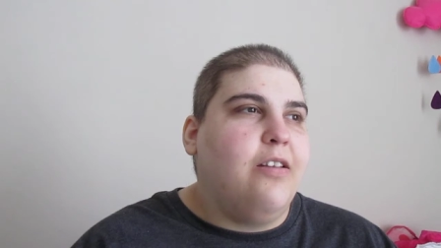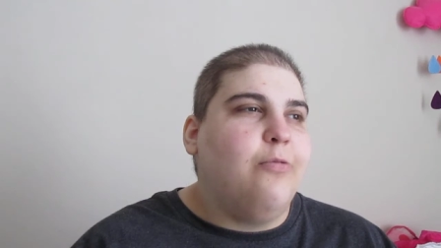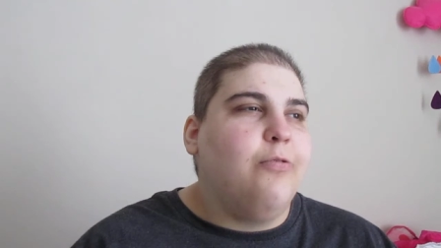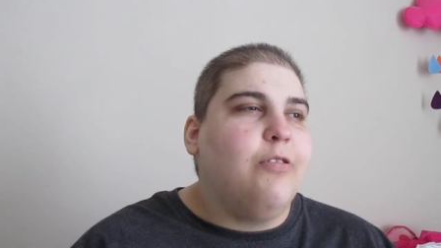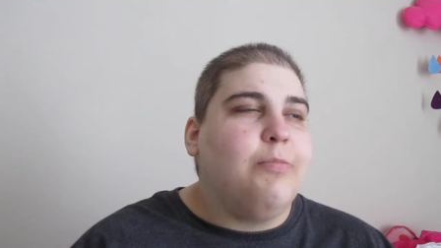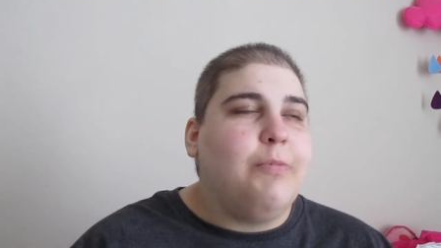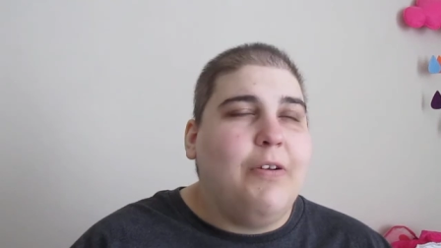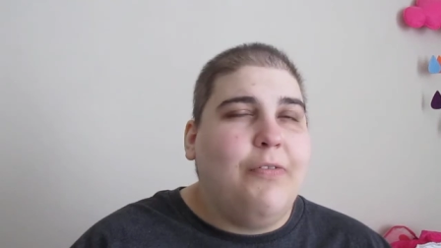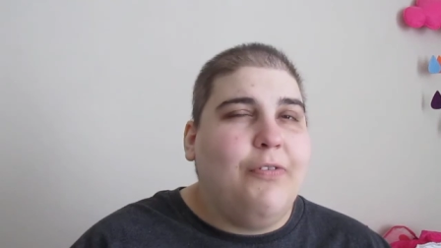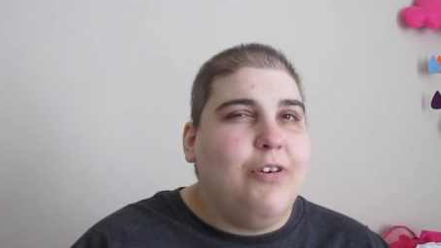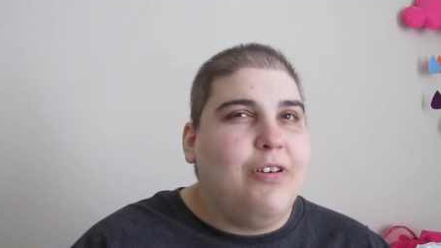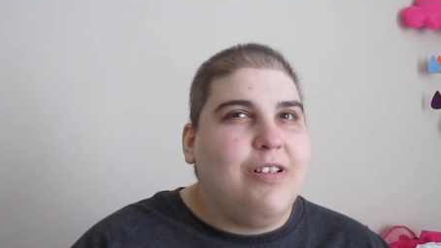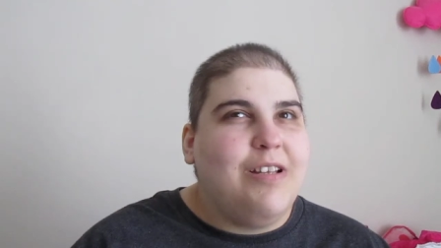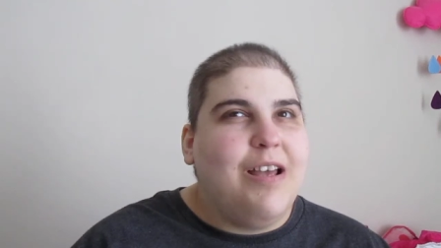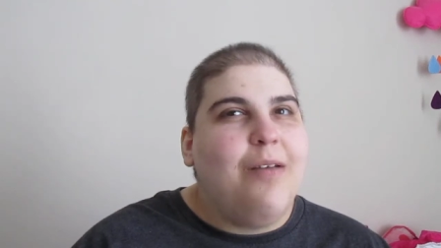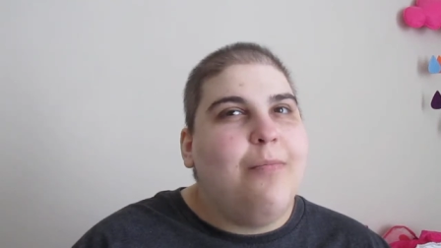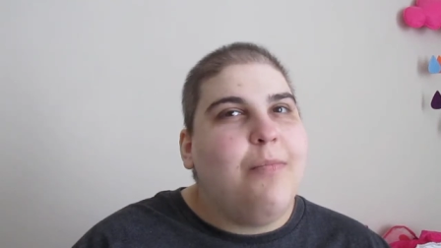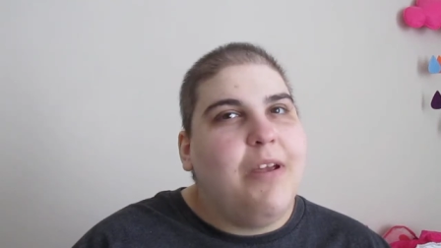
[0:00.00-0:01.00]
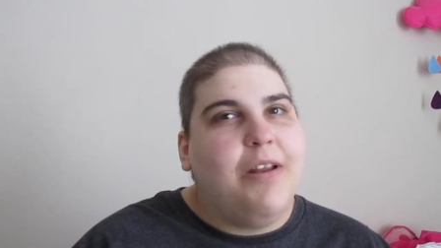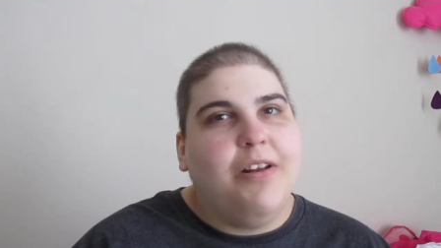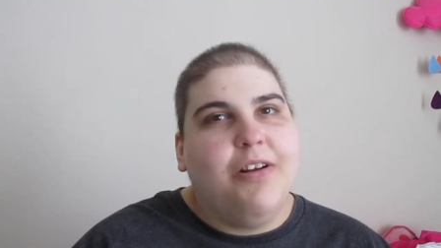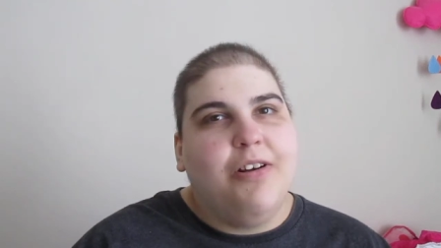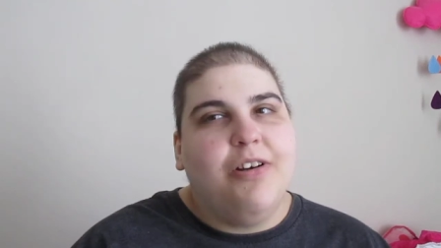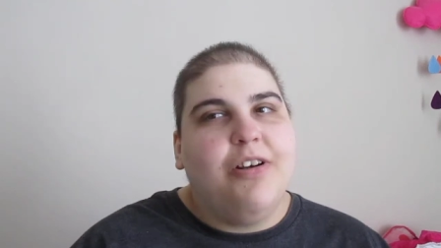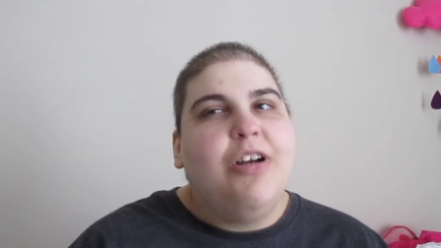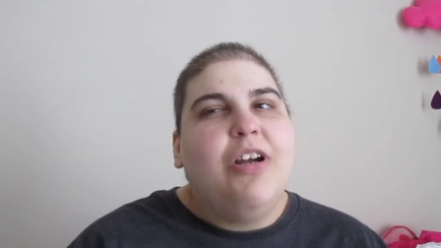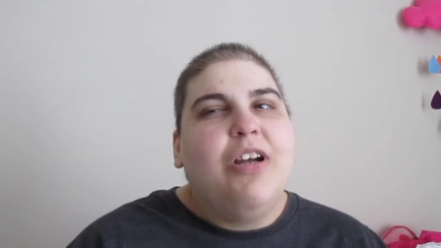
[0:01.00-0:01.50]
it was my first time meeting
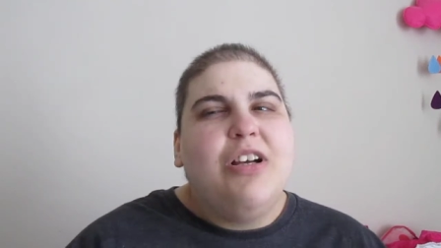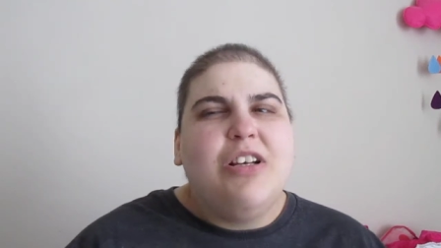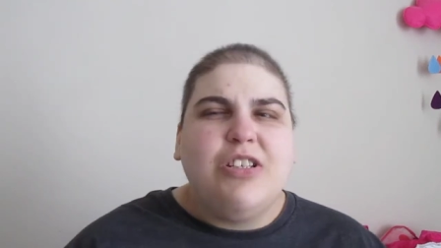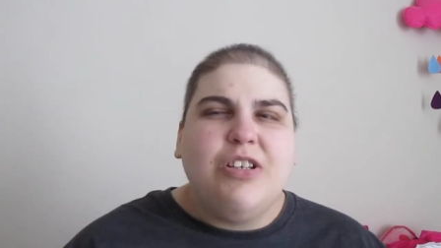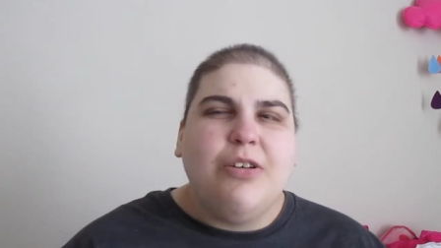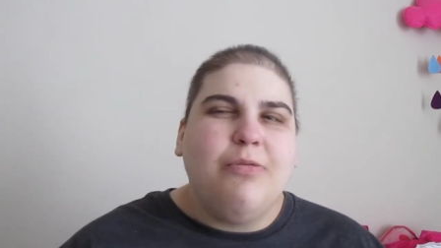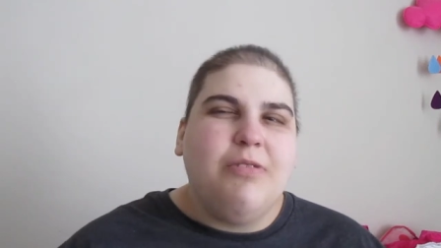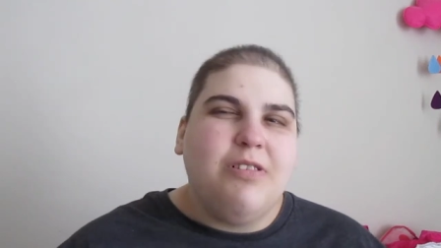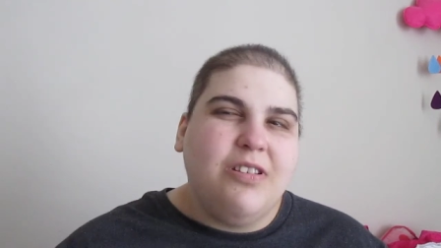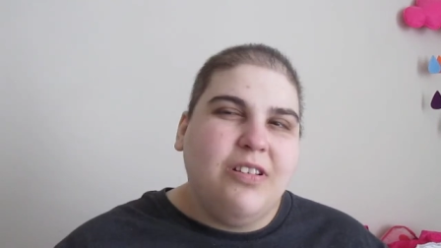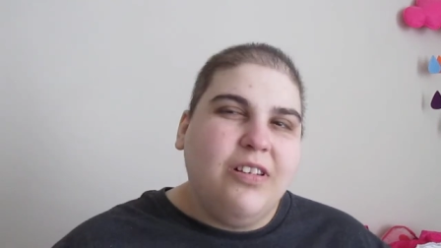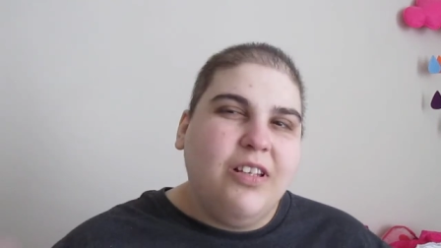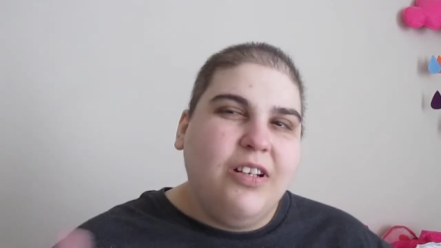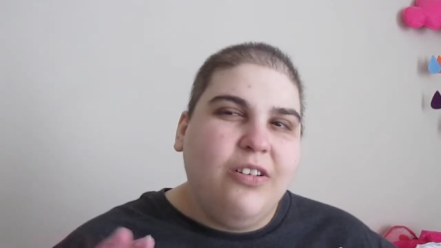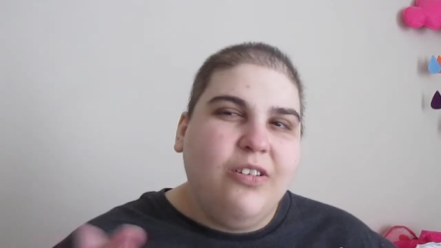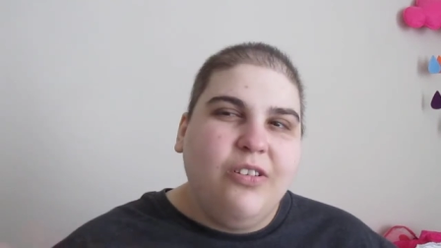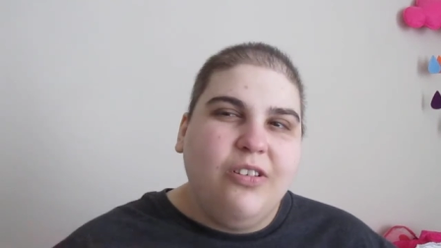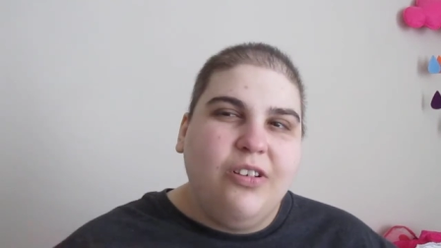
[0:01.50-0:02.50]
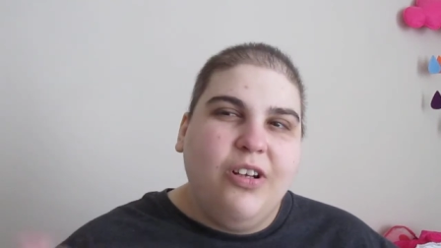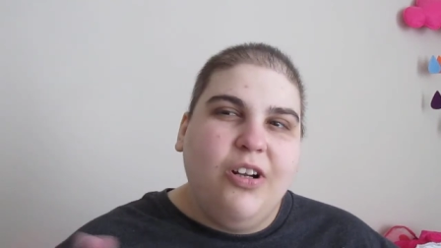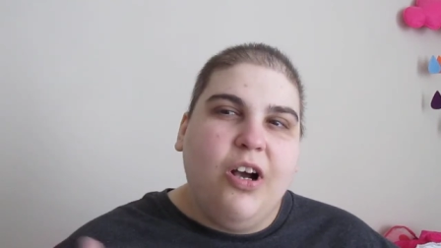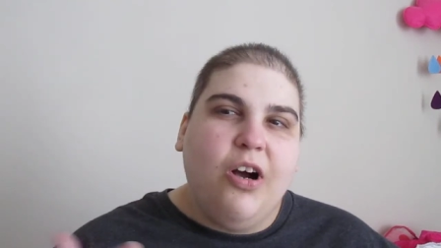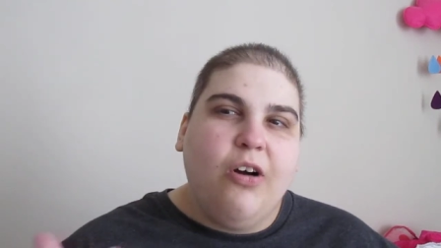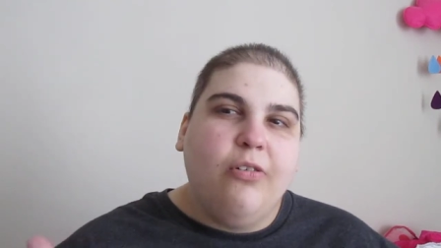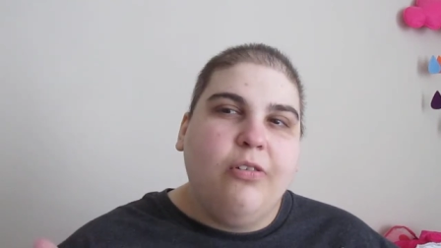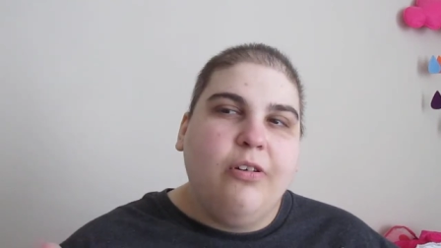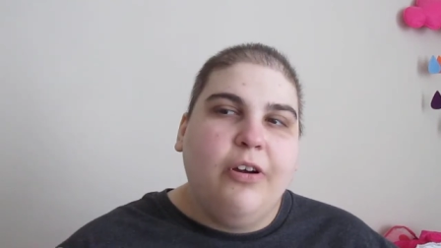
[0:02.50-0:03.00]
her so it was a little you
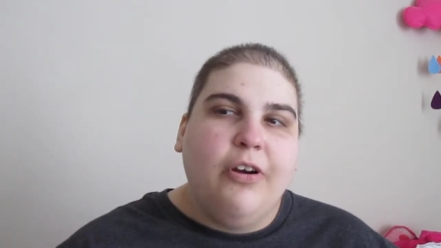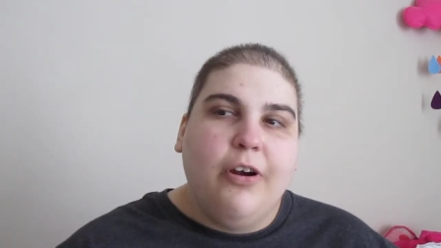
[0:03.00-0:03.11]
know